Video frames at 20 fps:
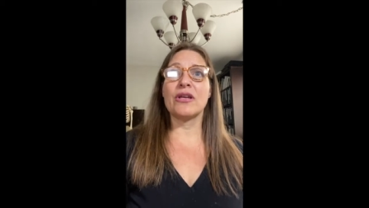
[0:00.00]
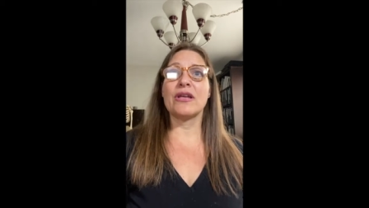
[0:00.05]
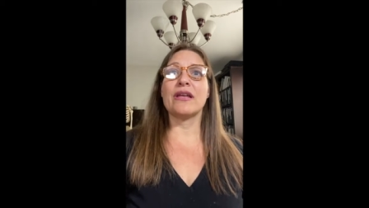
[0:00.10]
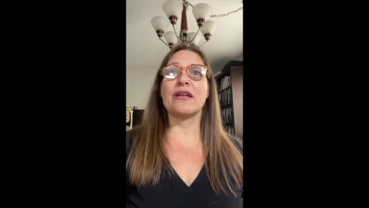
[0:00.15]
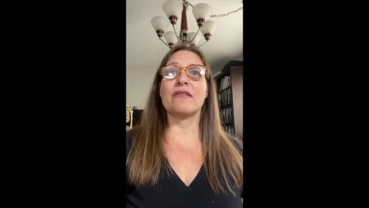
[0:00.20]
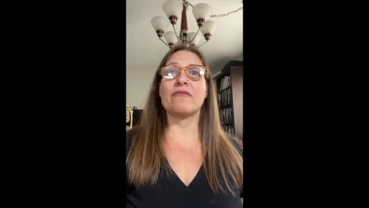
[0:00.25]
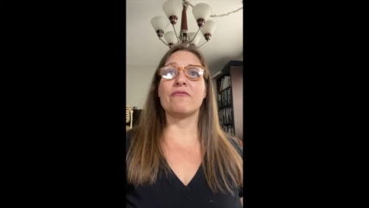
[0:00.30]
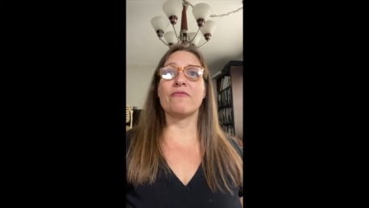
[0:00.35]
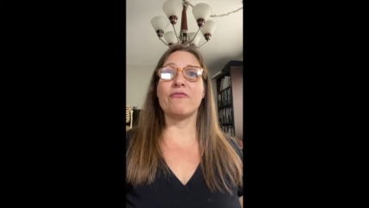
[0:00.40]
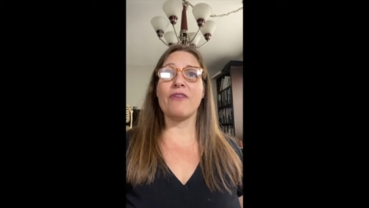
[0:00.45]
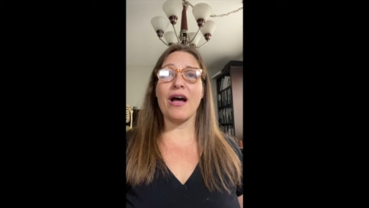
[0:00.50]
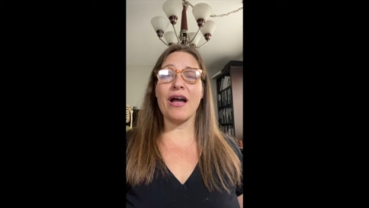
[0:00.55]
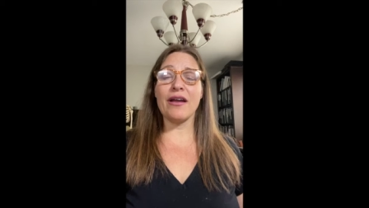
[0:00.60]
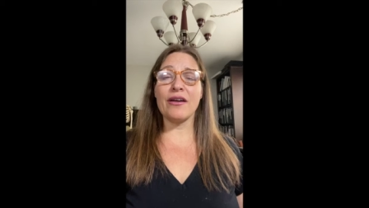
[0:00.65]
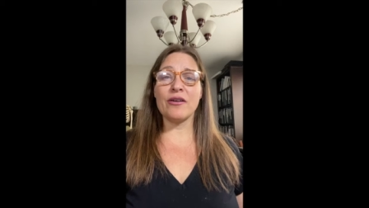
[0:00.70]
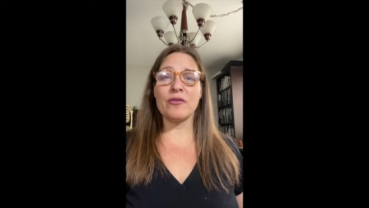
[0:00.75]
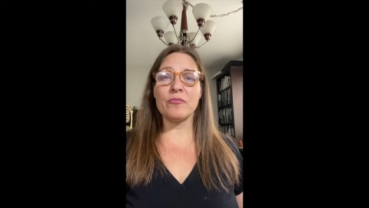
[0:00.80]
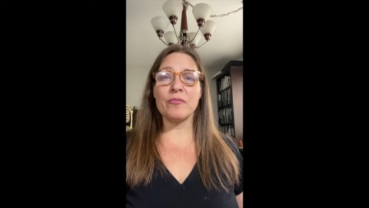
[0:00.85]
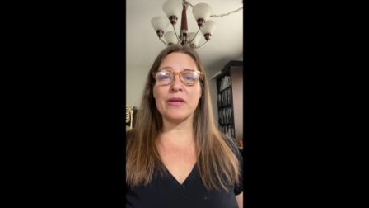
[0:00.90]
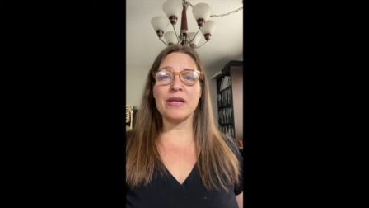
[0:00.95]

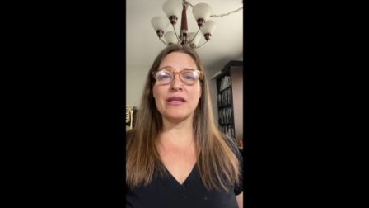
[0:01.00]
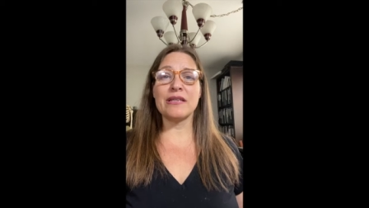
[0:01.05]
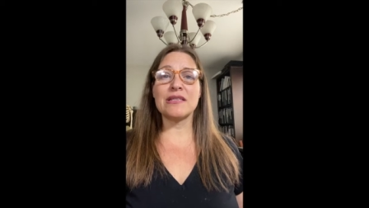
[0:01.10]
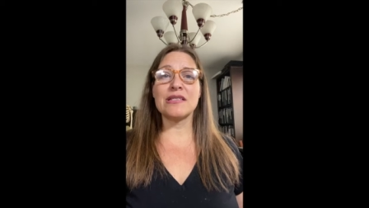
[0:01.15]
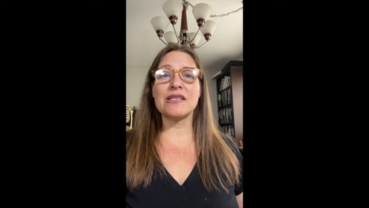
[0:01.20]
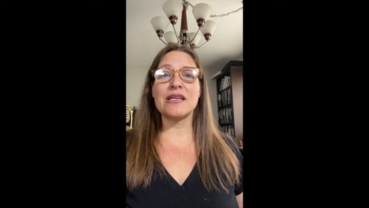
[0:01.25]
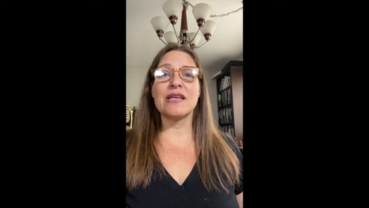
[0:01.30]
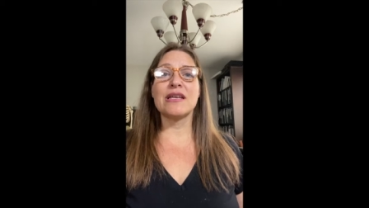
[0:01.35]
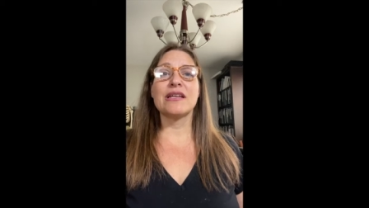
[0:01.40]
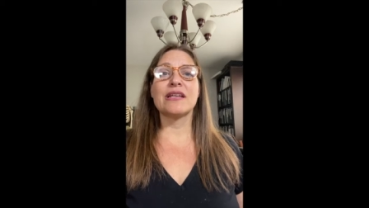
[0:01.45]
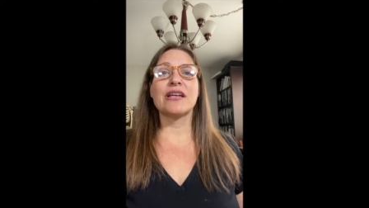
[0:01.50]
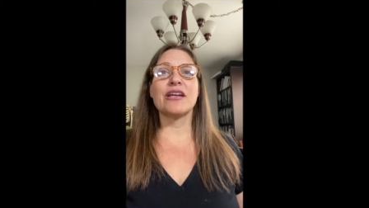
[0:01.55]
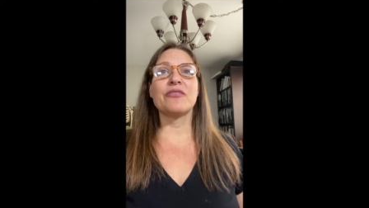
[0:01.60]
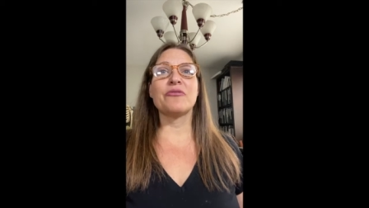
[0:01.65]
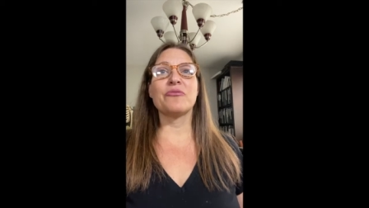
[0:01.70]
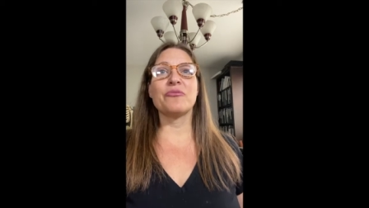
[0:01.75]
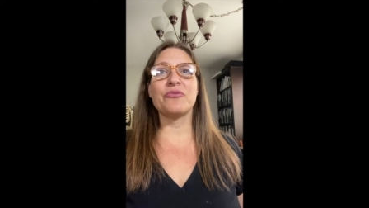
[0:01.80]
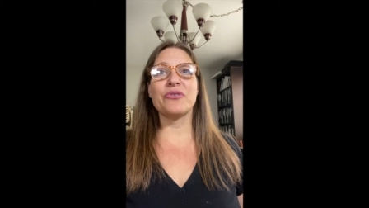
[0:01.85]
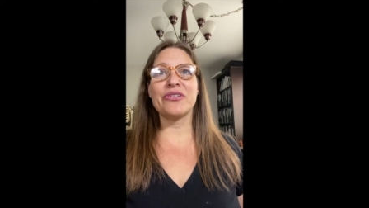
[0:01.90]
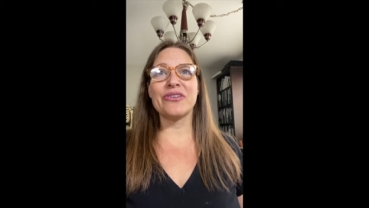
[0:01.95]
environment
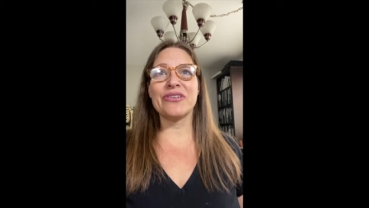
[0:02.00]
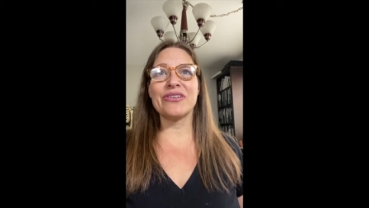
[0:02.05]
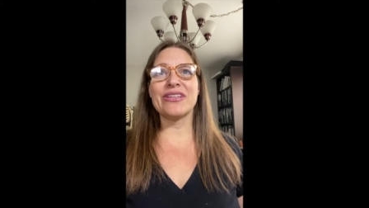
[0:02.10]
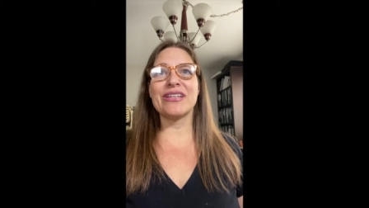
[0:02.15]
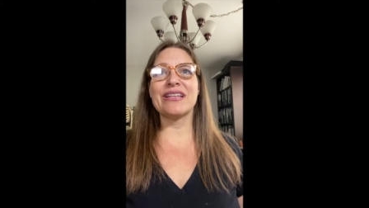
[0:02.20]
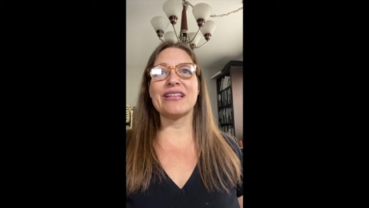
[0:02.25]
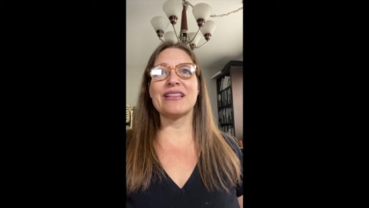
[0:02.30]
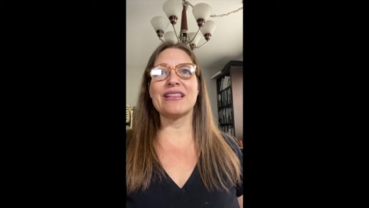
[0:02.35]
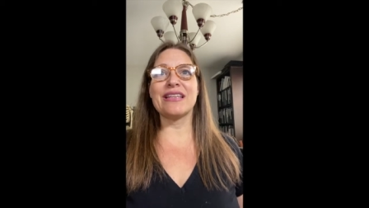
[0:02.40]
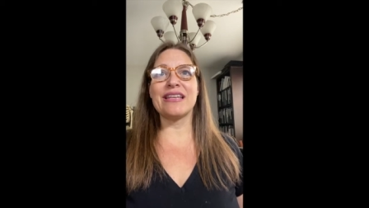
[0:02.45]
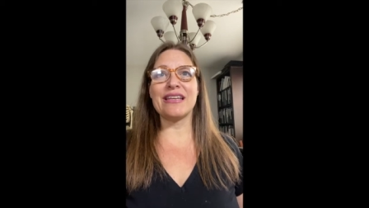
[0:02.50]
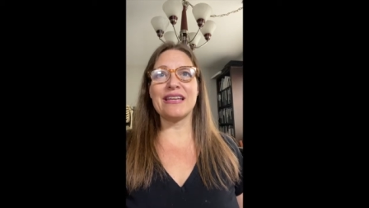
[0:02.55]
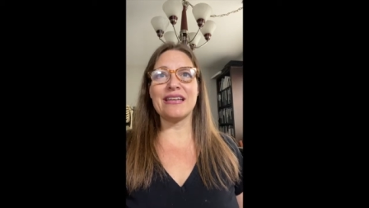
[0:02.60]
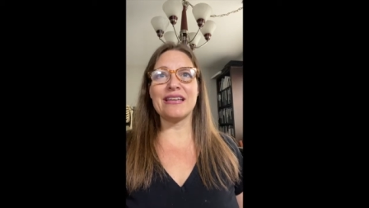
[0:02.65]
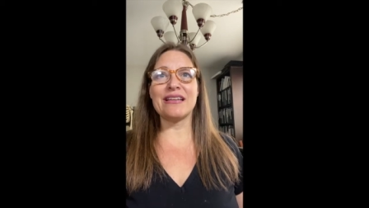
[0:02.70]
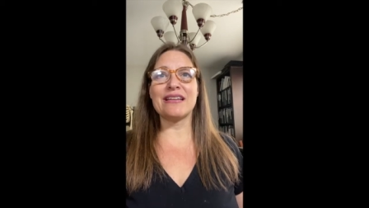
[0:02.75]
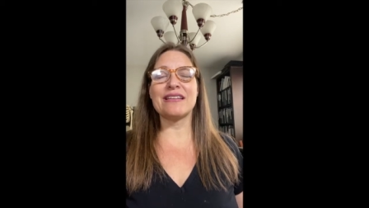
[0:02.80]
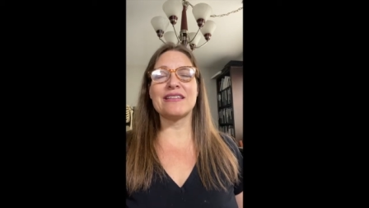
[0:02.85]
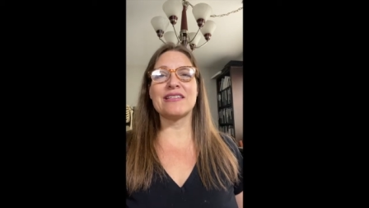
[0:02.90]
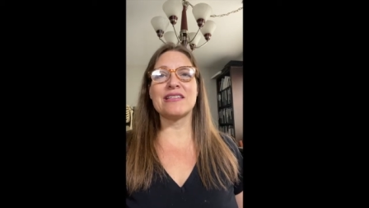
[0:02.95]
can really
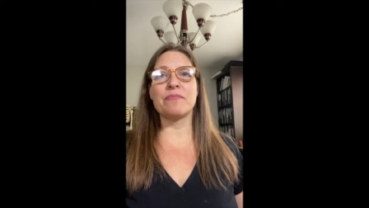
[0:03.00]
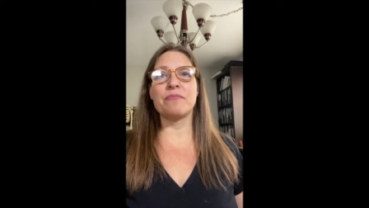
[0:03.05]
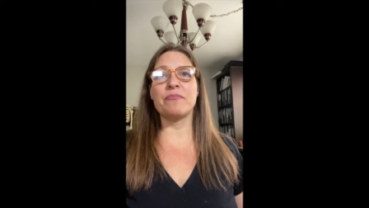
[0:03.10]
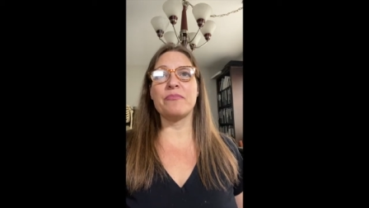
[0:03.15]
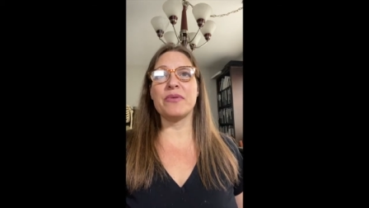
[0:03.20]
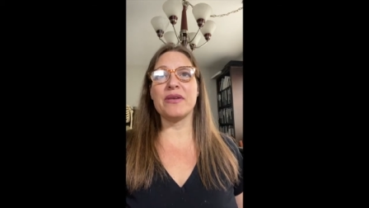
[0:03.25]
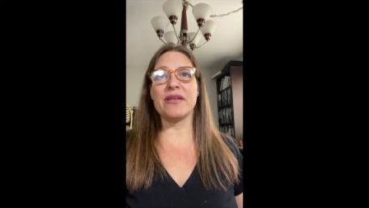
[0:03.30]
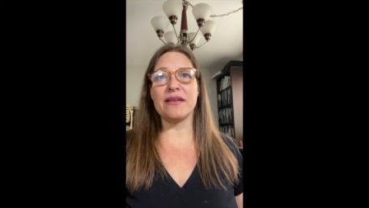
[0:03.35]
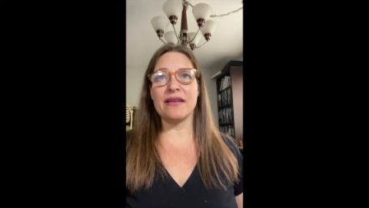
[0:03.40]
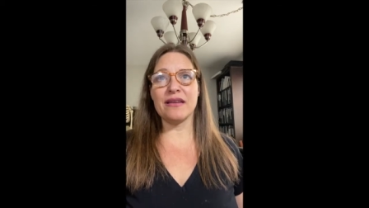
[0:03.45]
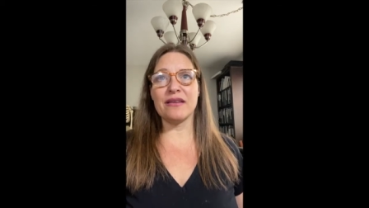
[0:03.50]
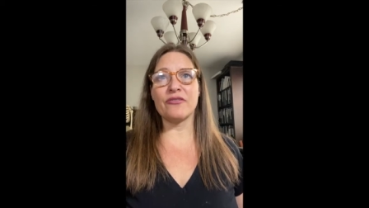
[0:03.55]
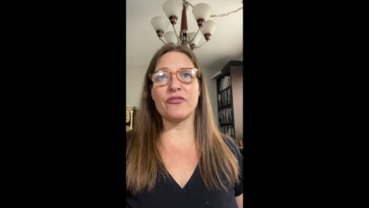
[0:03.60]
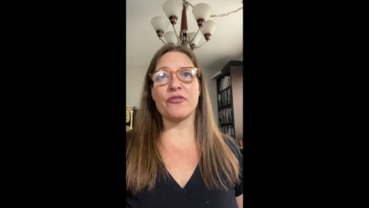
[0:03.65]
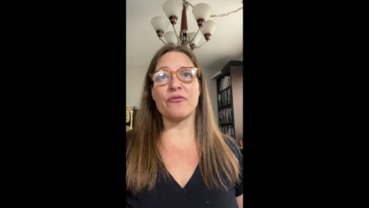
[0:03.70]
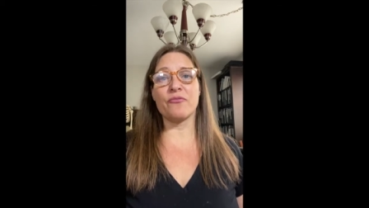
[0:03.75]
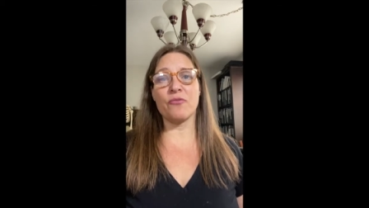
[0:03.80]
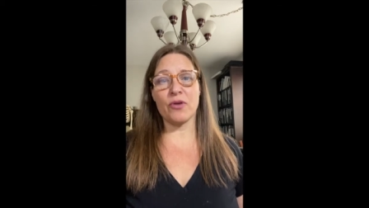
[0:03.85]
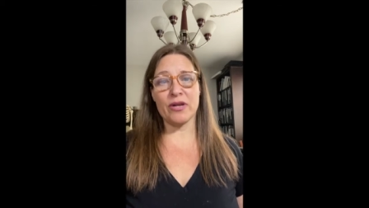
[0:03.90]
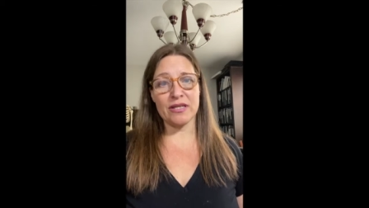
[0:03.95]
lead to beating your
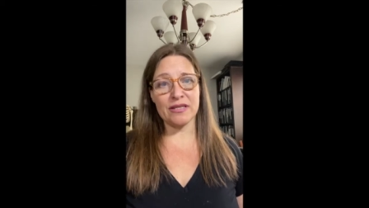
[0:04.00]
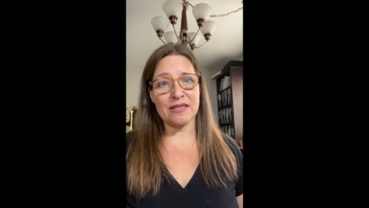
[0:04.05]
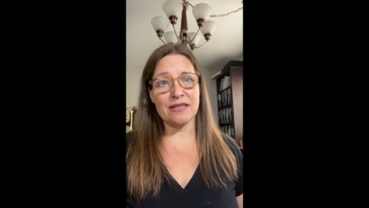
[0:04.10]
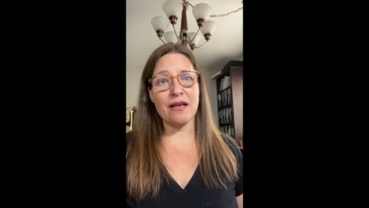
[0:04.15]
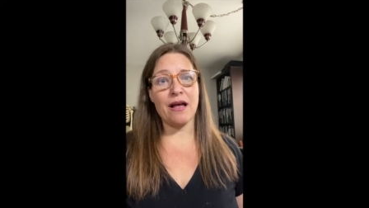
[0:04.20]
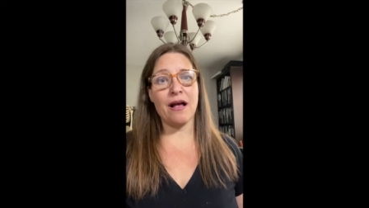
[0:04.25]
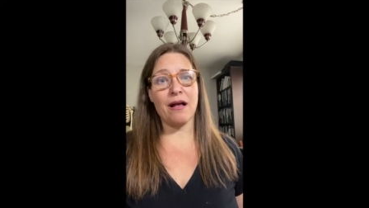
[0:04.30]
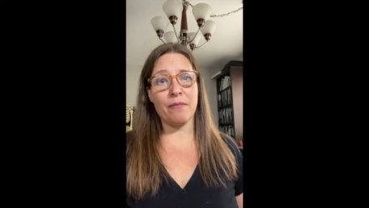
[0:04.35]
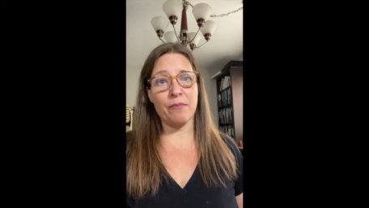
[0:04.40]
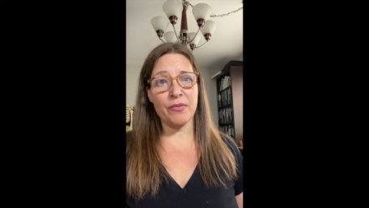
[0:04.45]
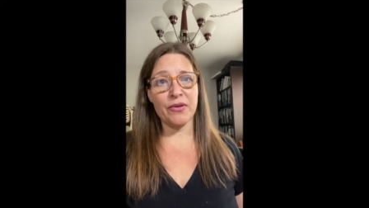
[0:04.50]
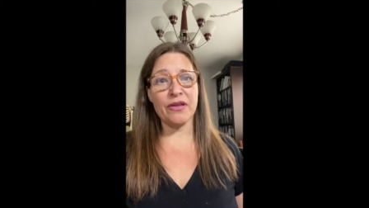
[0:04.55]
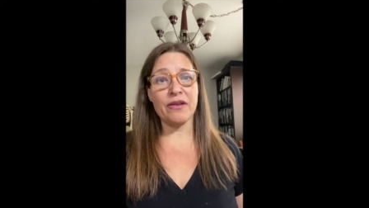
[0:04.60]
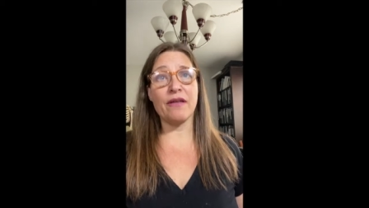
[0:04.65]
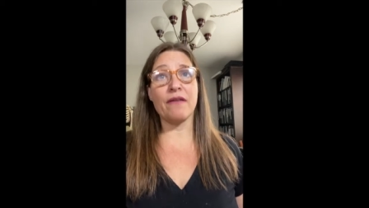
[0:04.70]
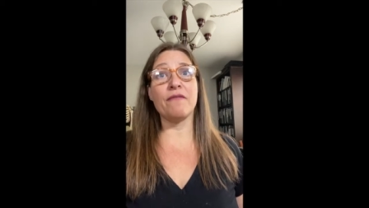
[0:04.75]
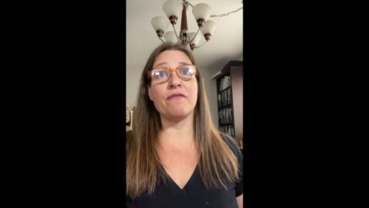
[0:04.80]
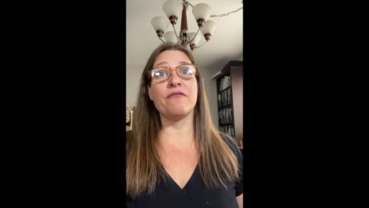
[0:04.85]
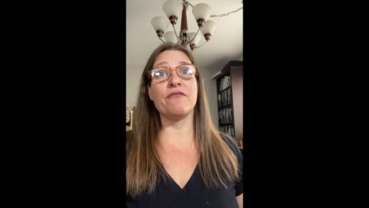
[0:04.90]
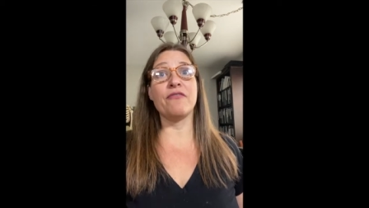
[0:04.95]
voice up in
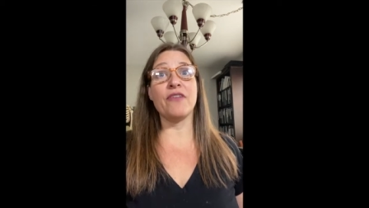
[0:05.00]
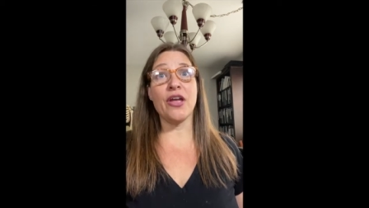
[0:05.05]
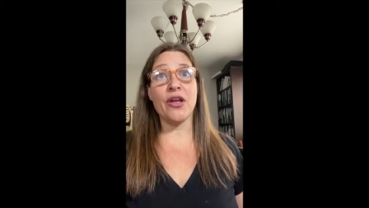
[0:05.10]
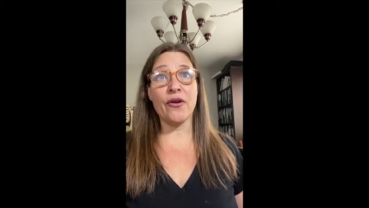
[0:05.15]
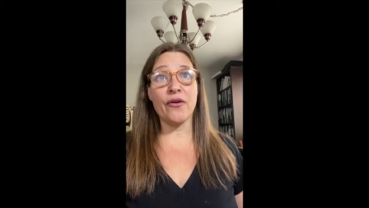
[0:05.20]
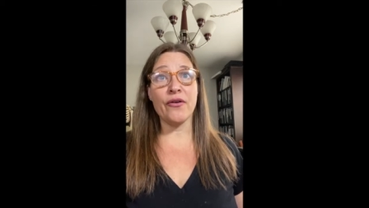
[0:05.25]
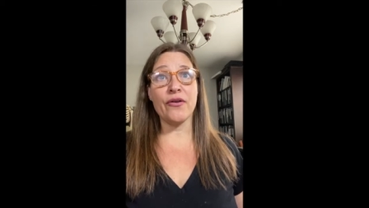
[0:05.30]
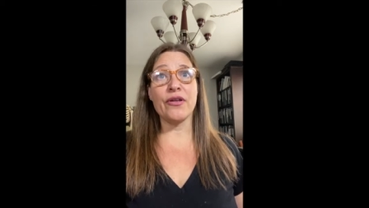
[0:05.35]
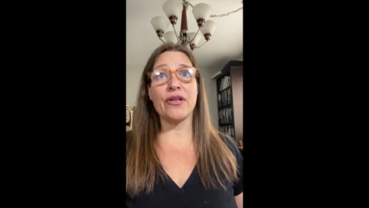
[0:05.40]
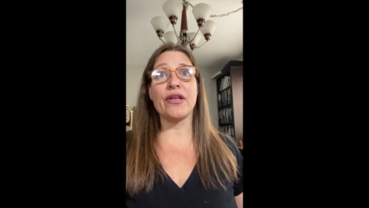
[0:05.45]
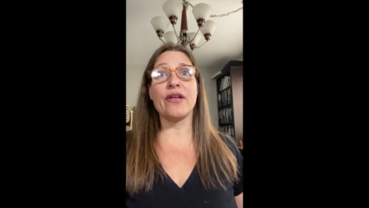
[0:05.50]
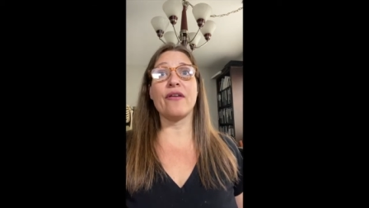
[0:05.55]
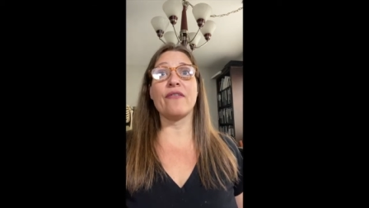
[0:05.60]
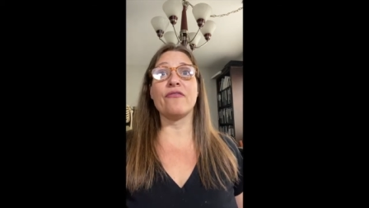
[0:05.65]
a very